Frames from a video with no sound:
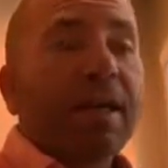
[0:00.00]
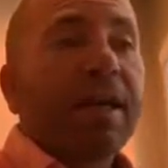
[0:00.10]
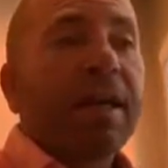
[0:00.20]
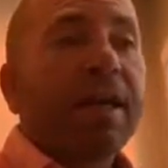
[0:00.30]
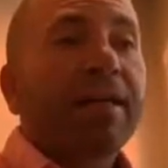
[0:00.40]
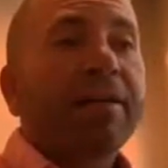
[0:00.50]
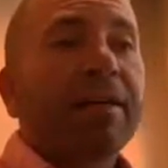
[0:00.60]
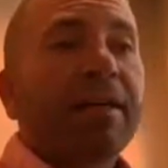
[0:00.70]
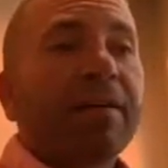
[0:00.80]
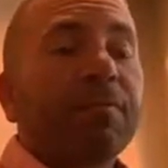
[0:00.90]
And
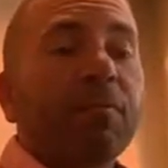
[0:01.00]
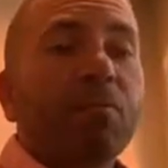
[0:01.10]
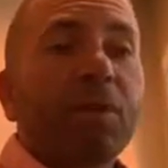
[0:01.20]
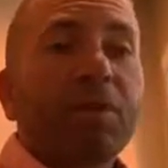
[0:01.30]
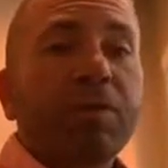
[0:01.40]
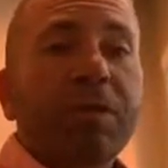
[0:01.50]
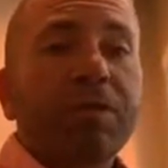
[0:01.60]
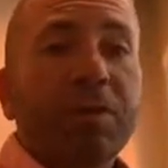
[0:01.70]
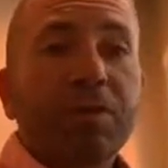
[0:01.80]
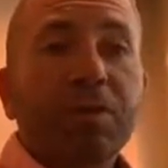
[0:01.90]
what you
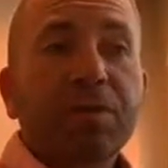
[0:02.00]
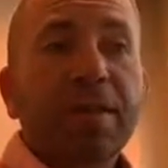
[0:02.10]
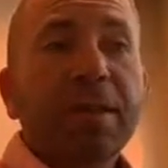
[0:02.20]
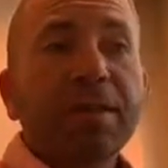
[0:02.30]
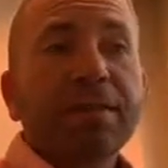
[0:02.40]
need to understand